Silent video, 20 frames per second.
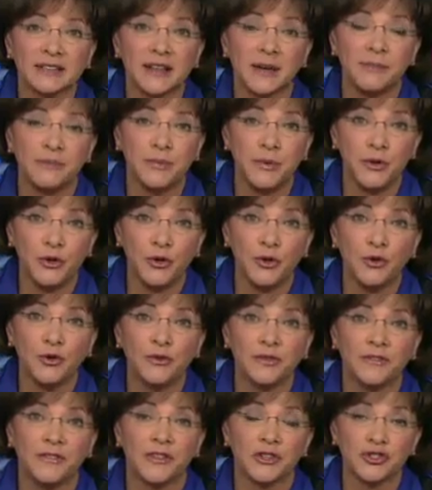
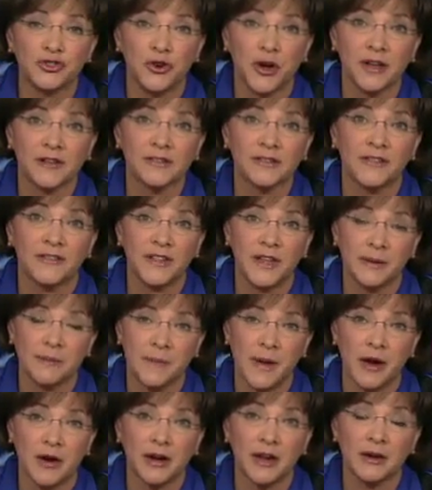abused the trust of the
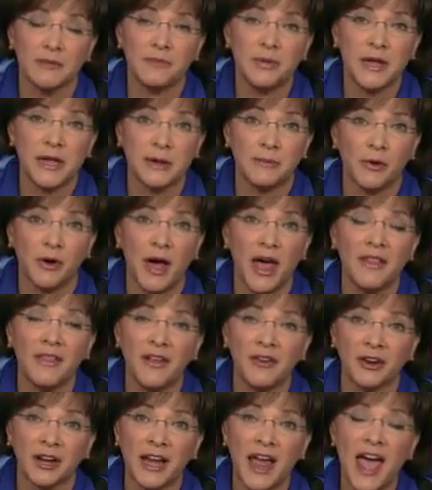American people, and
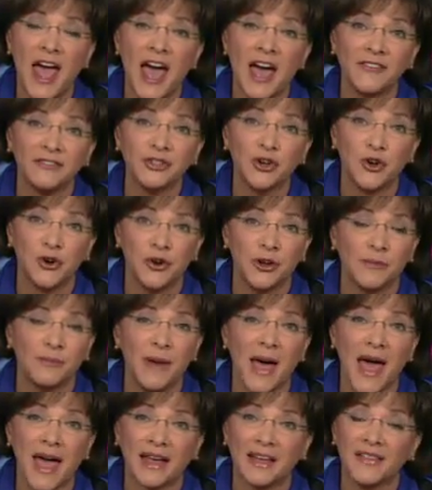they're going to have to earn it
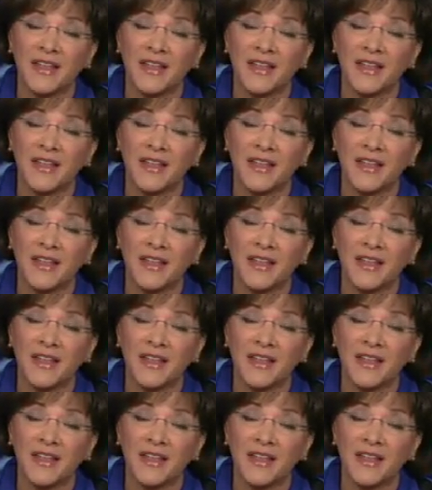back.